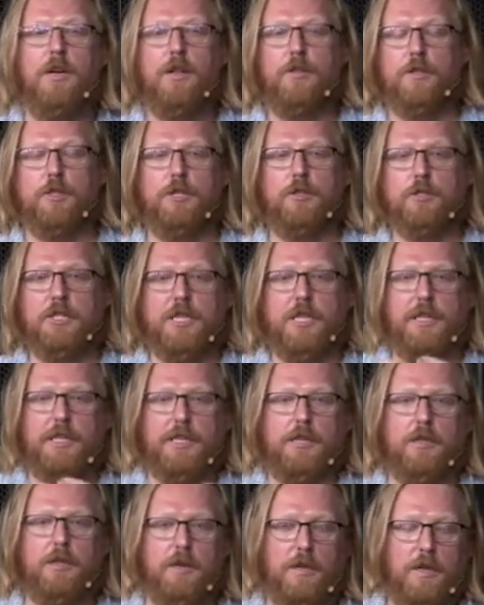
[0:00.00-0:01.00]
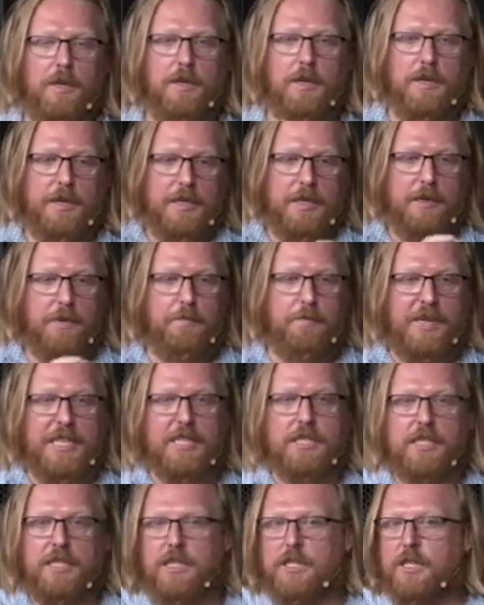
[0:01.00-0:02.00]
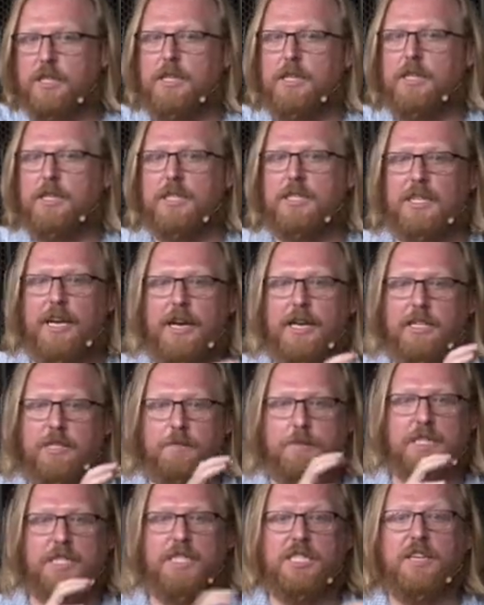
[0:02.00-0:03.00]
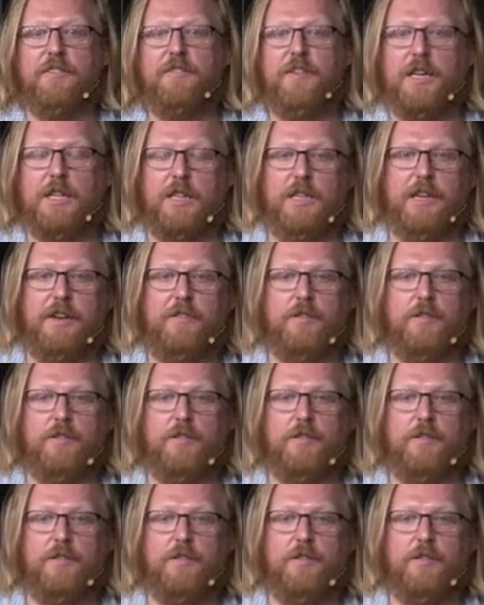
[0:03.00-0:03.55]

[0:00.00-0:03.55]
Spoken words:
There's usually a little piece of silicon to the side specifically